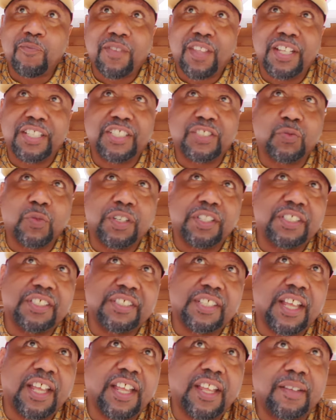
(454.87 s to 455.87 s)
it just wasn't the
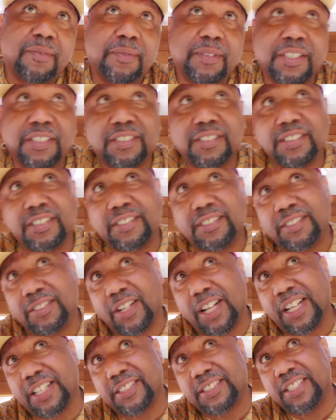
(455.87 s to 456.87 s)
same because, you
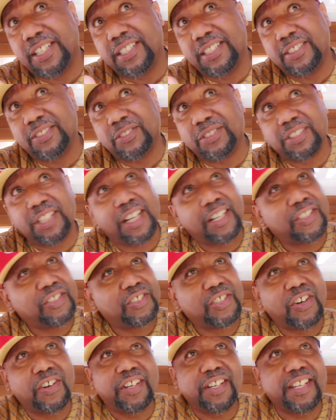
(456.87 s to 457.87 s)
know, like I said, there was like a
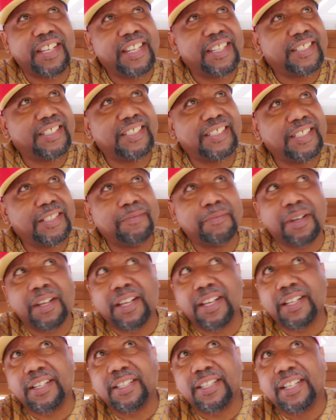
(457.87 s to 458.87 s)
certain entity,
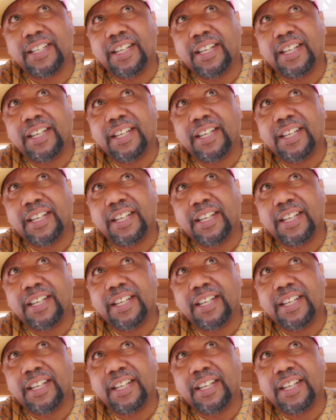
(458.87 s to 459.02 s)
man,